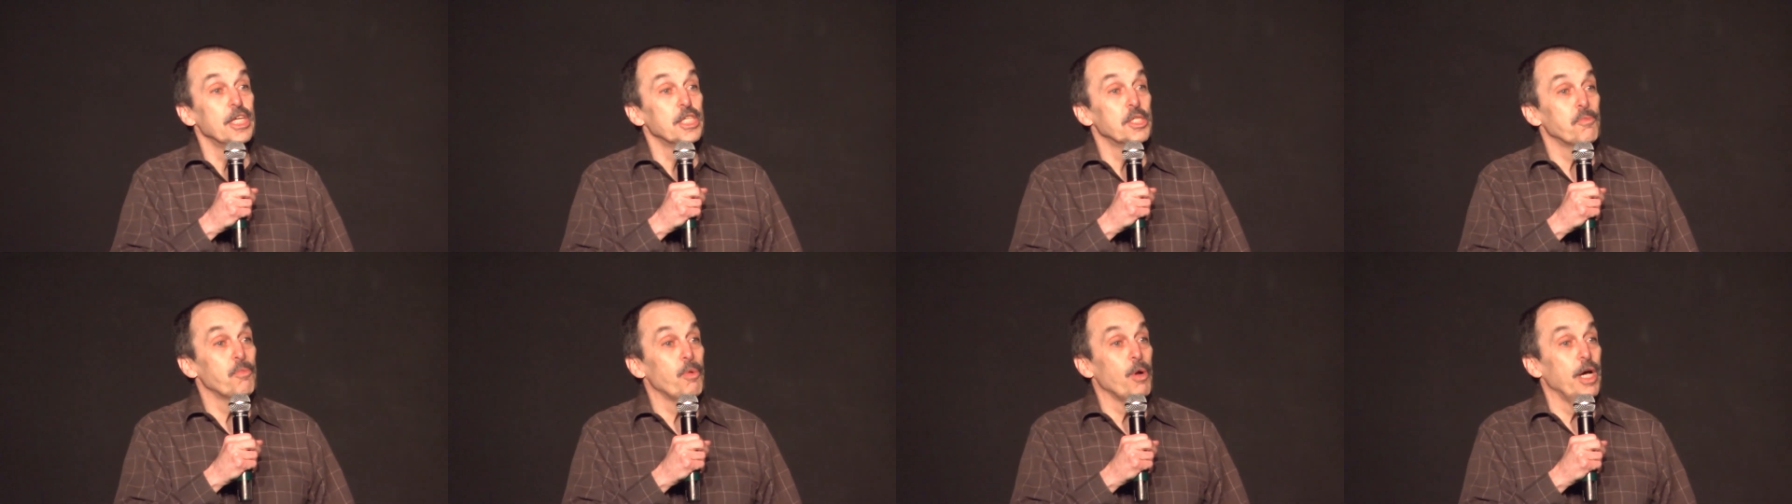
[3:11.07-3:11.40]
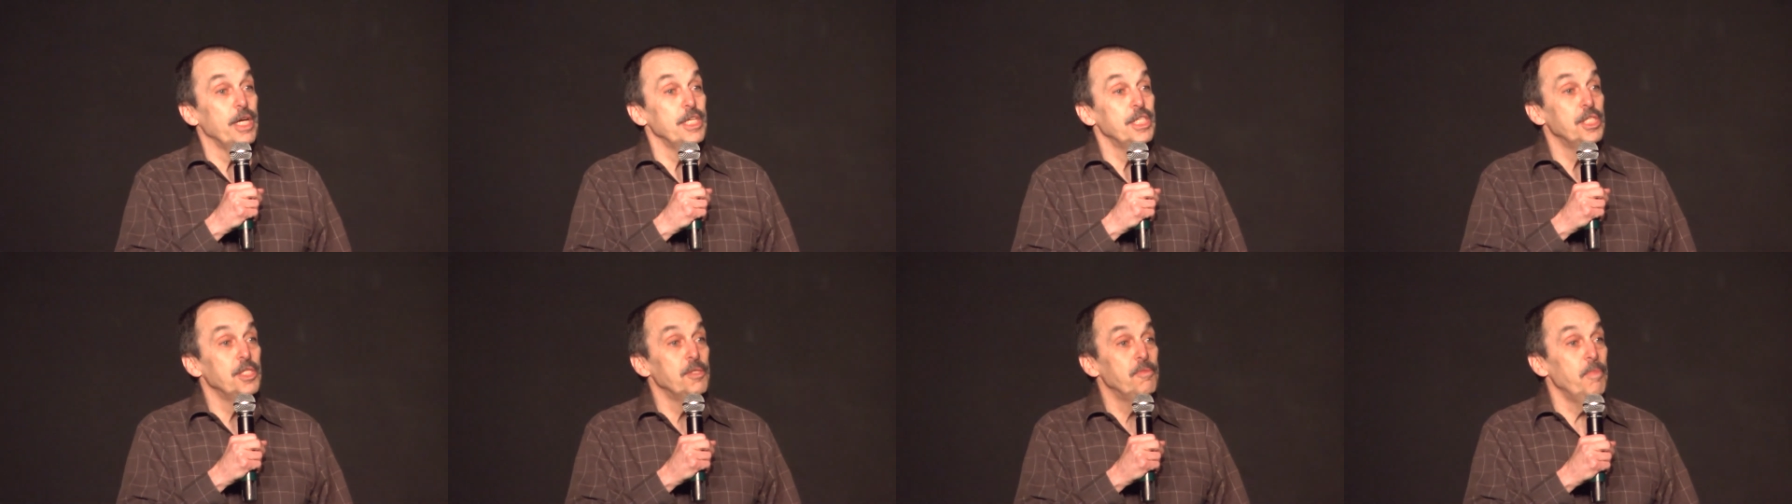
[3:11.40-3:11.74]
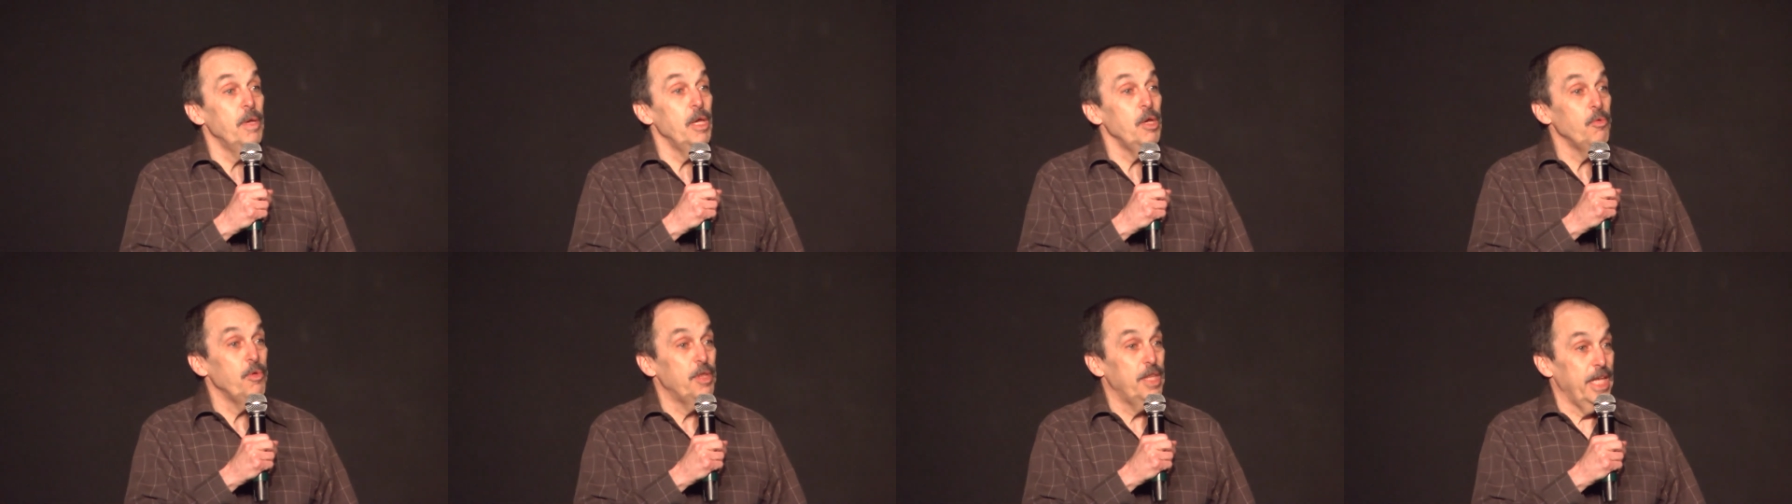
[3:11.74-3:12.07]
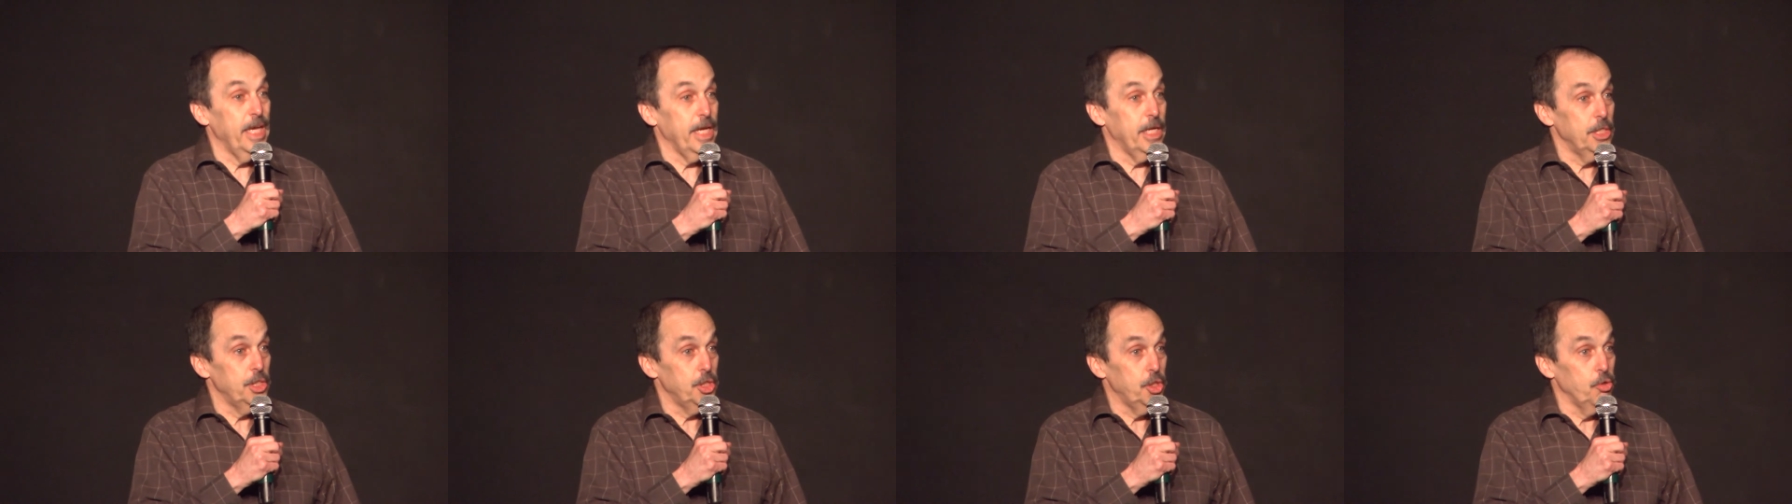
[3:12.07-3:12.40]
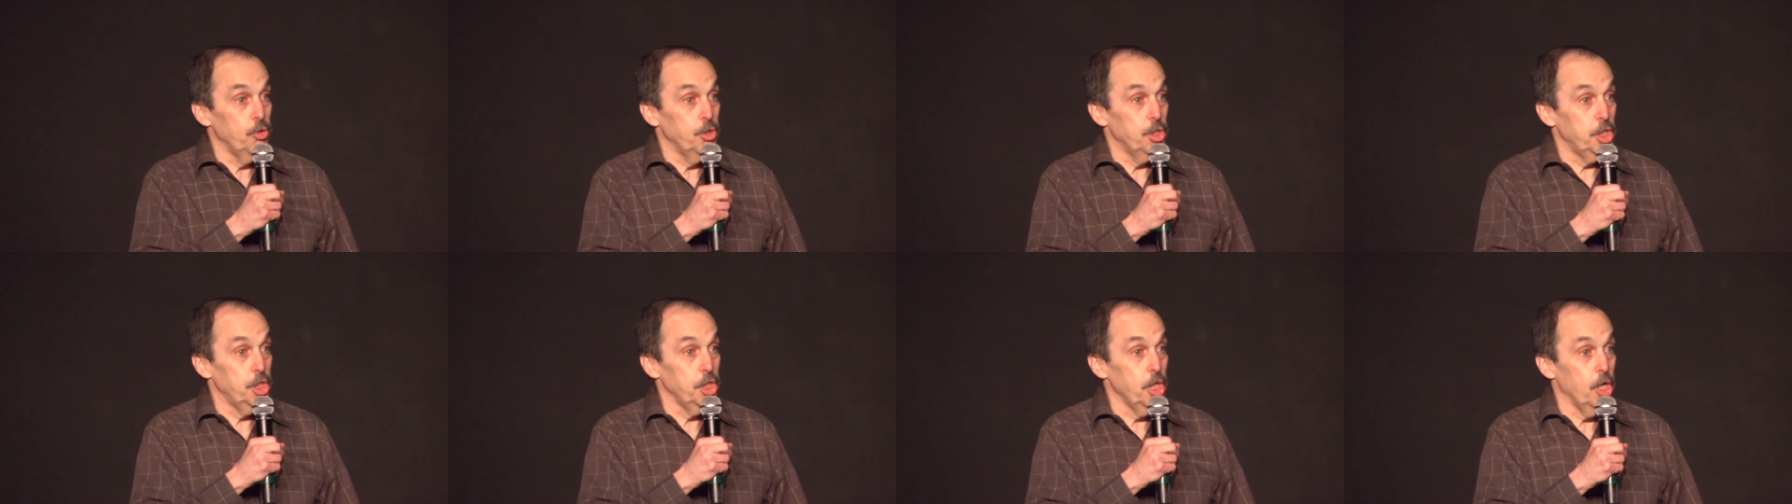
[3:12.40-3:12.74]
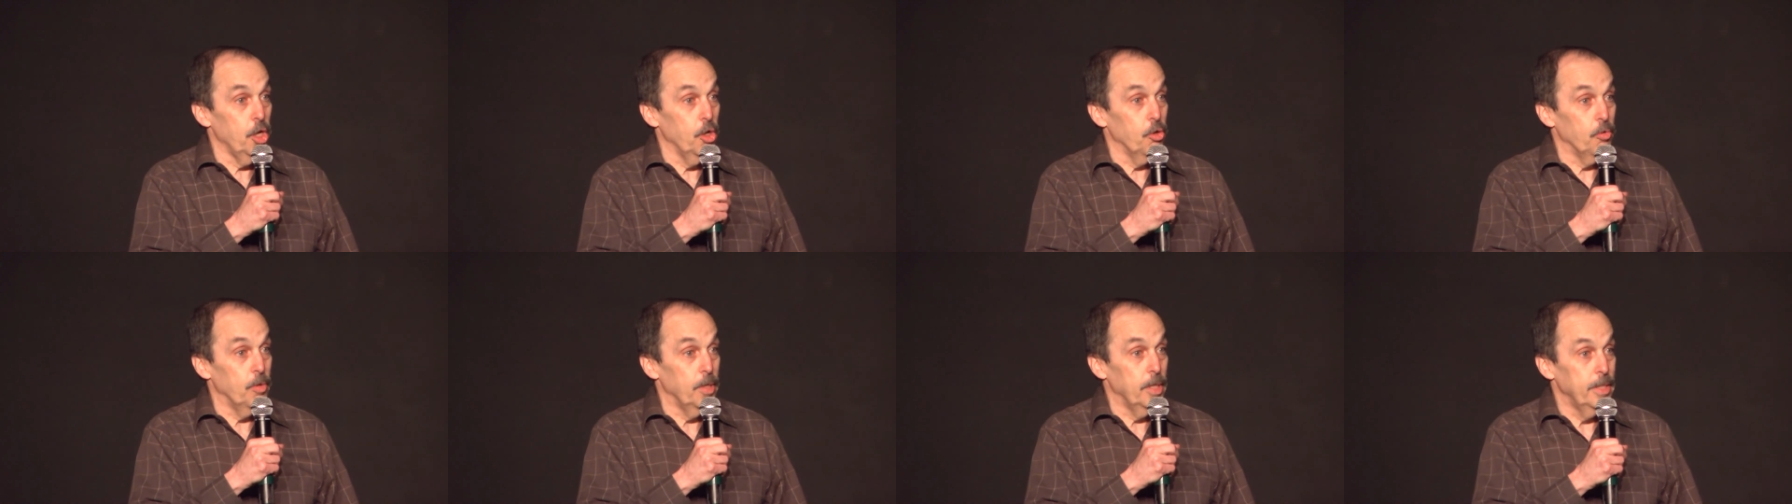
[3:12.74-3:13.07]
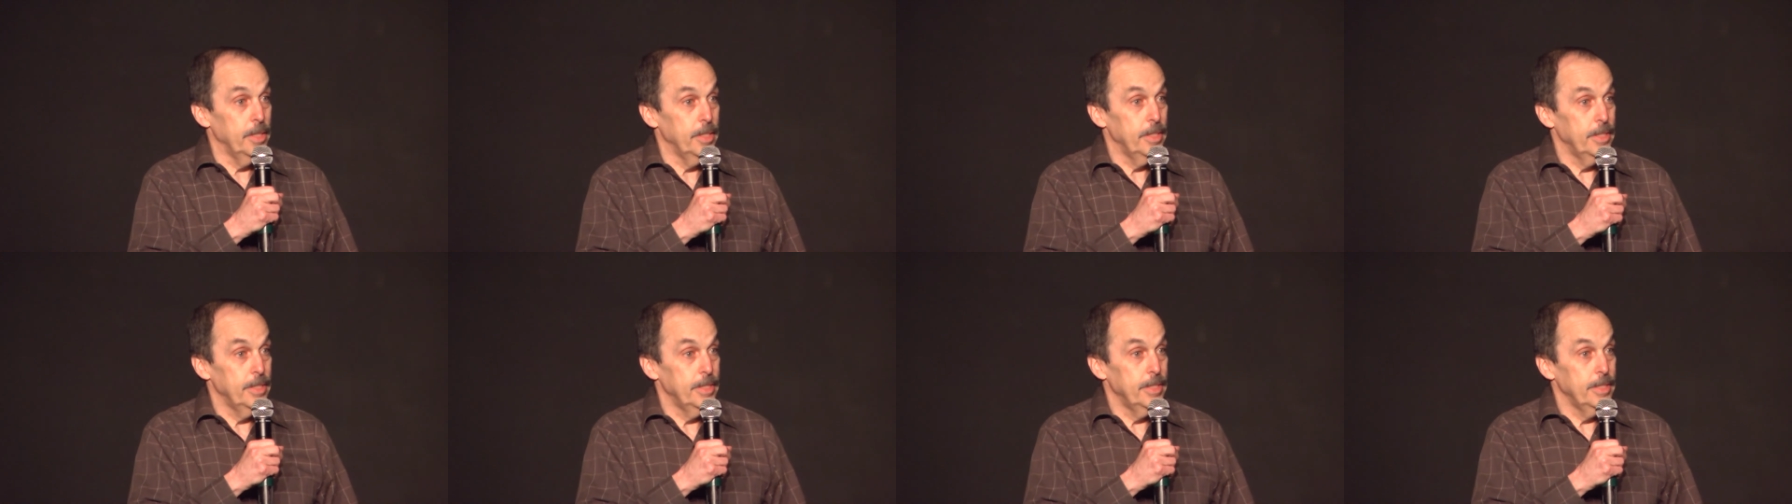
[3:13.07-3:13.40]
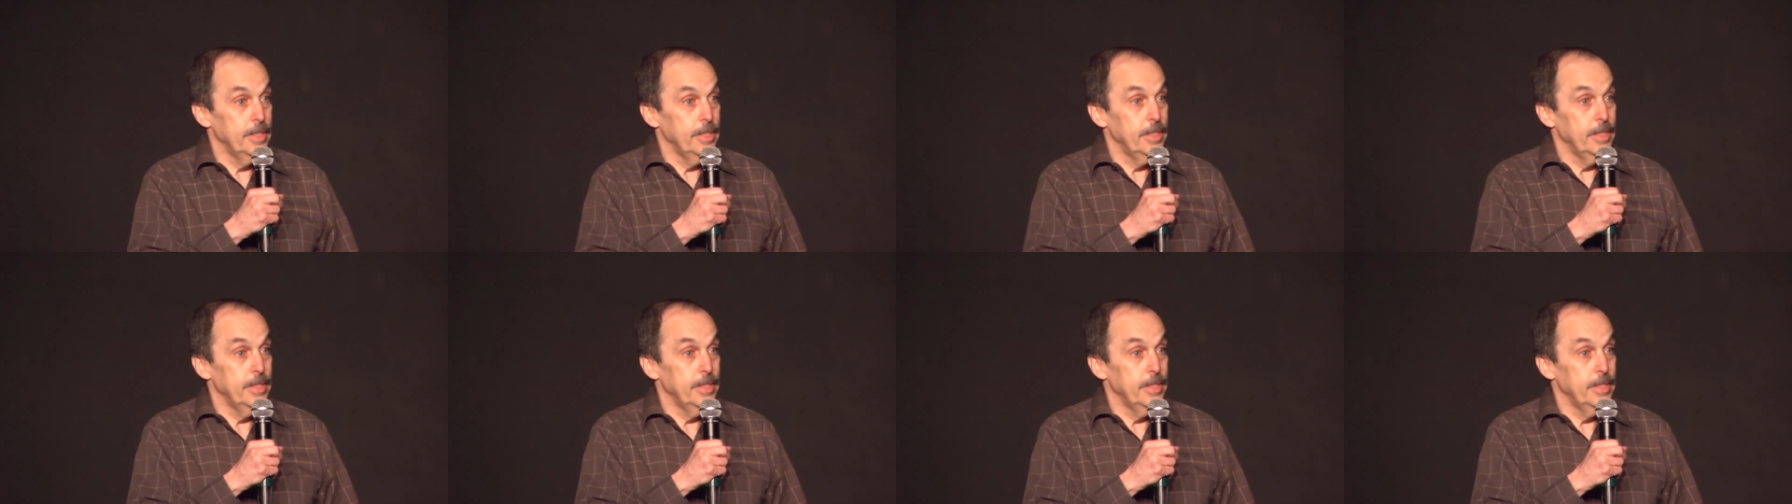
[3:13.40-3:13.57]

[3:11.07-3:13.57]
surprises me with tickets to a show.